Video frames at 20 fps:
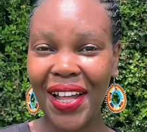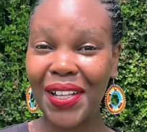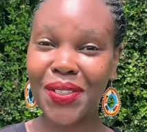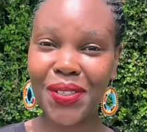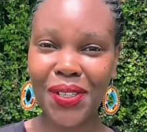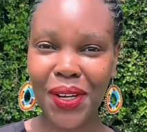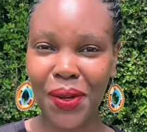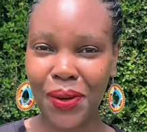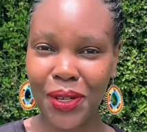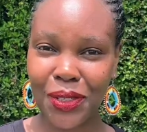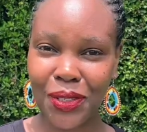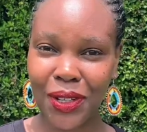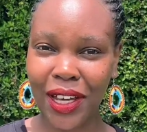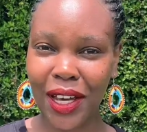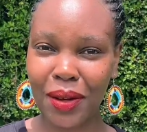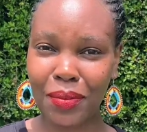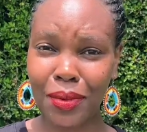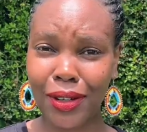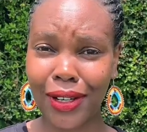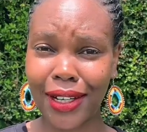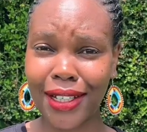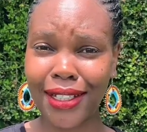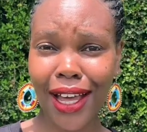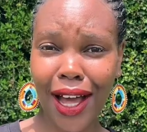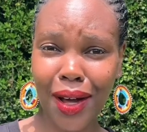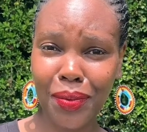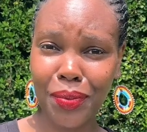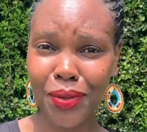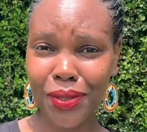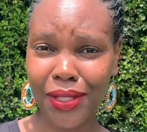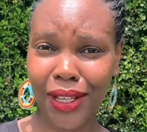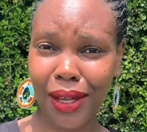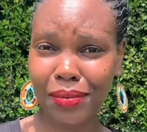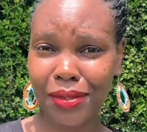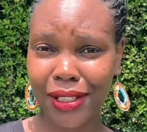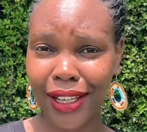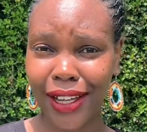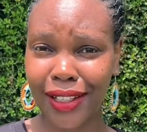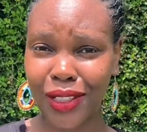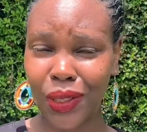Today we're talking about a taboo
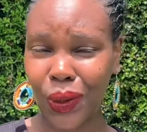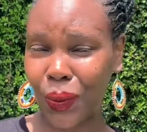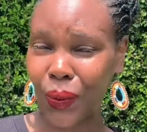subject,